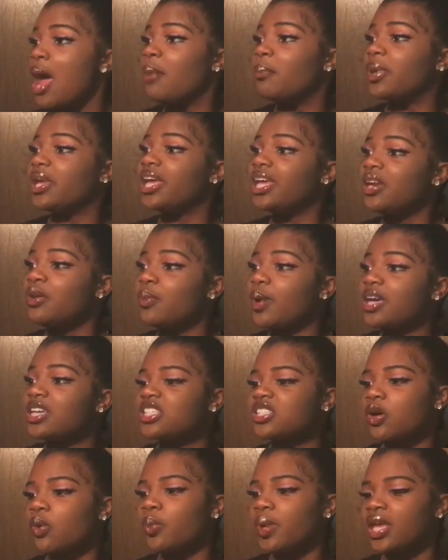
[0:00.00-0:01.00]
but anyway,
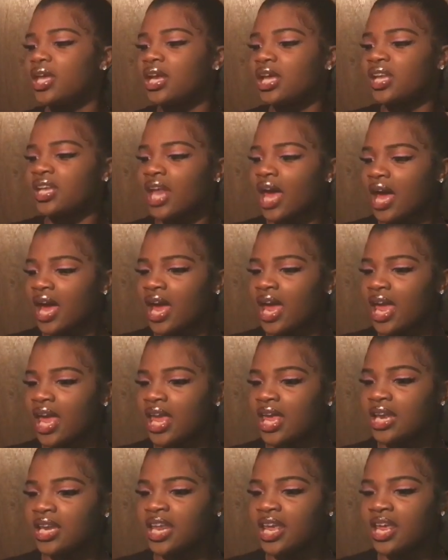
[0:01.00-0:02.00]
so we in a line,
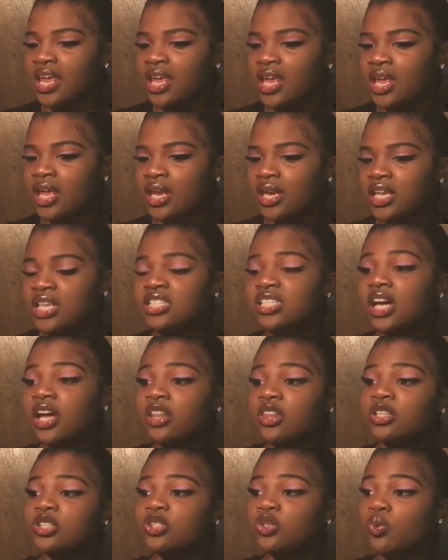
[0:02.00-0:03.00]
and then these
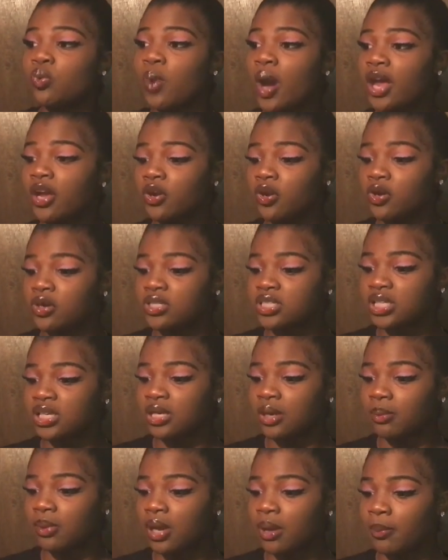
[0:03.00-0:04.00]
other two white girls
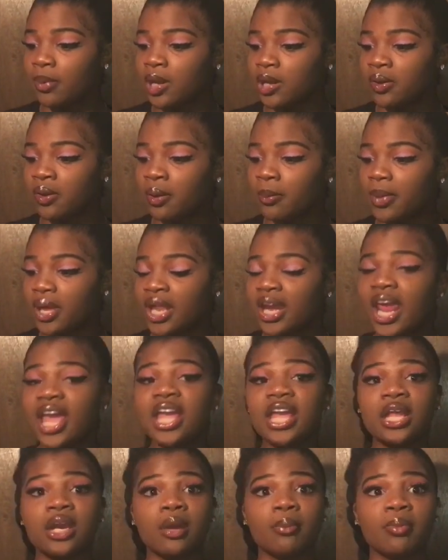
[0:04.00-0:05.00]
end up coming up, and
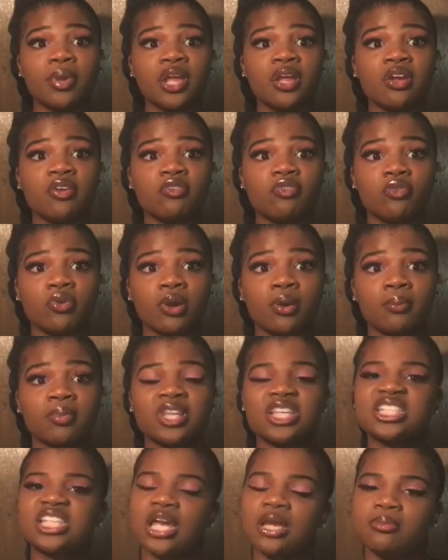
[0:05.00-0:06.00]
they end up being from
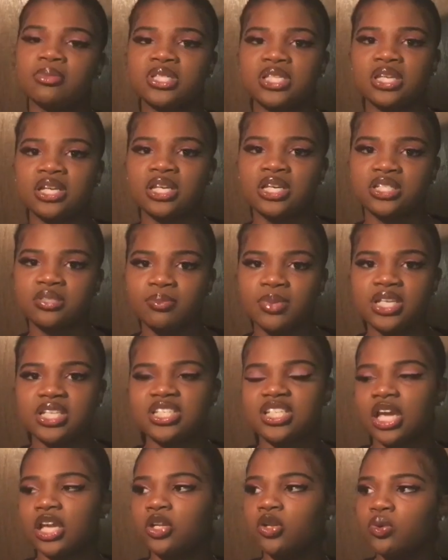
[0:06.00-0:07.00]
the same city as me,
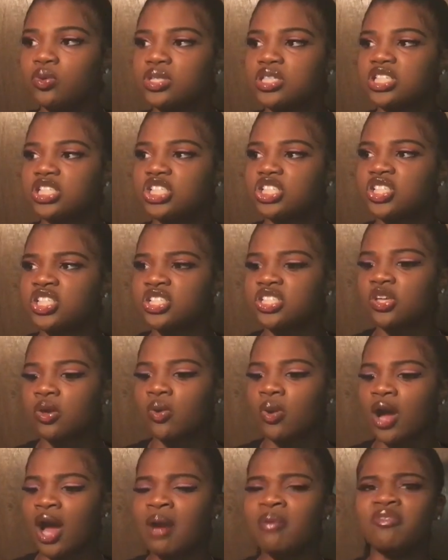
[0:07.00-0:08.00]
St. Louis and shit.
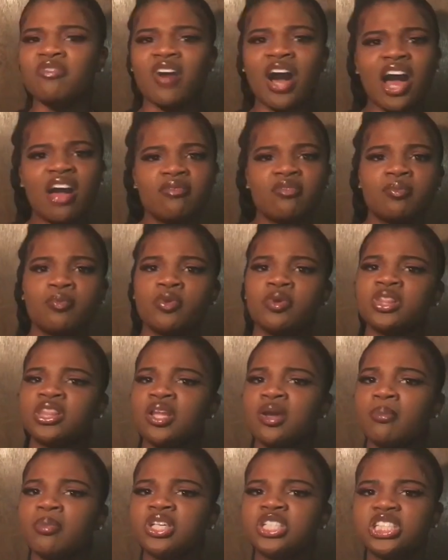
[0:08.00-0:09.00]
So I'm vibing with
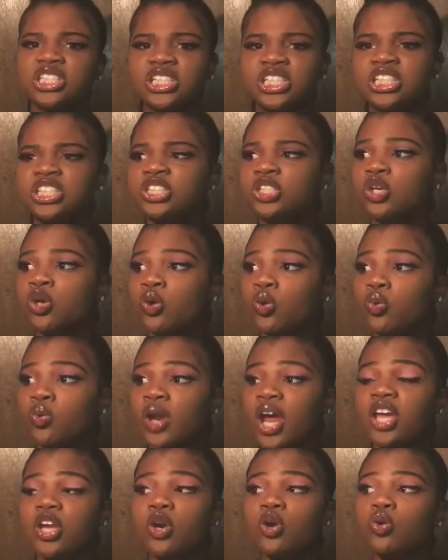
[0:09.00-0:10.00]
them and shit. It's
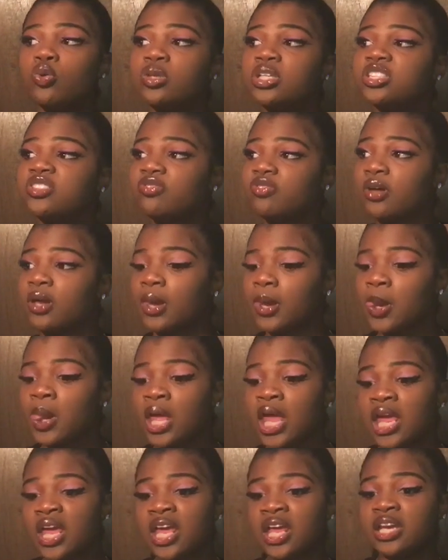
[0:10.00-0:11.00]
cool. They cool as fuck.
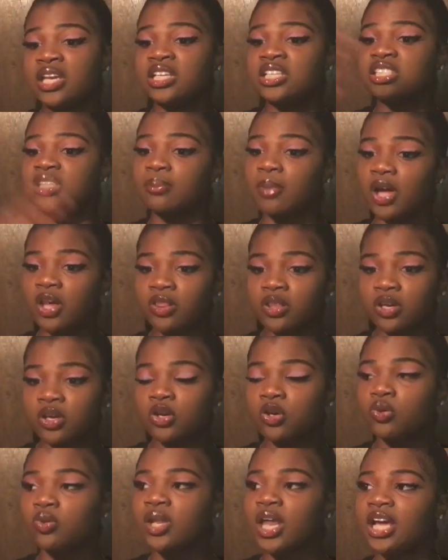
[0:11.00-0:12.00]
Then some other
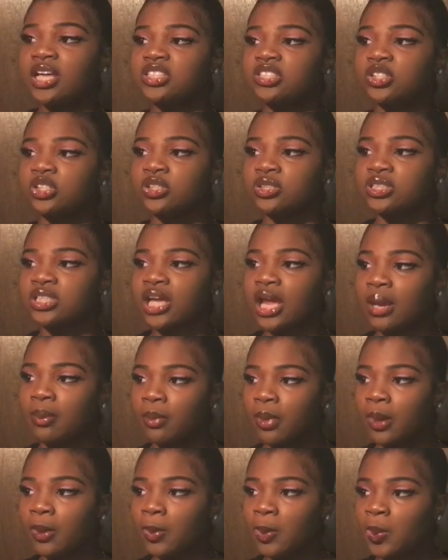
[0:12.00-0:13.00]
cool ass girls
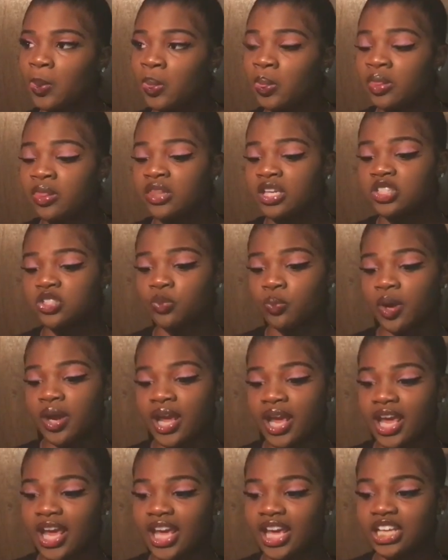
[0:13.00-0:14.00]
came up. This
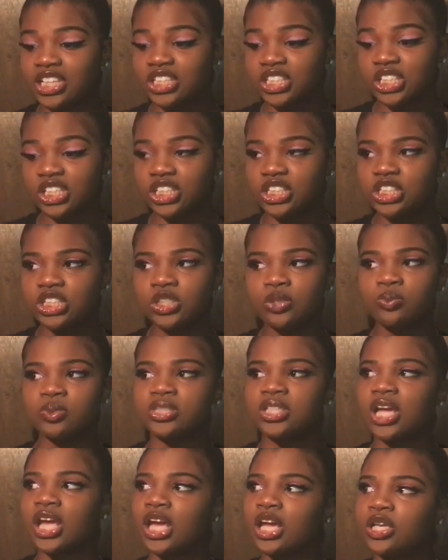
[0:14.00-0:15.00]
redhead chick, she
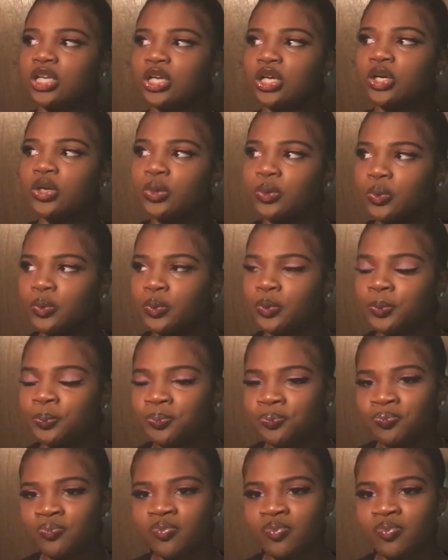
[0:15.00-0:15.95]
was hella cool.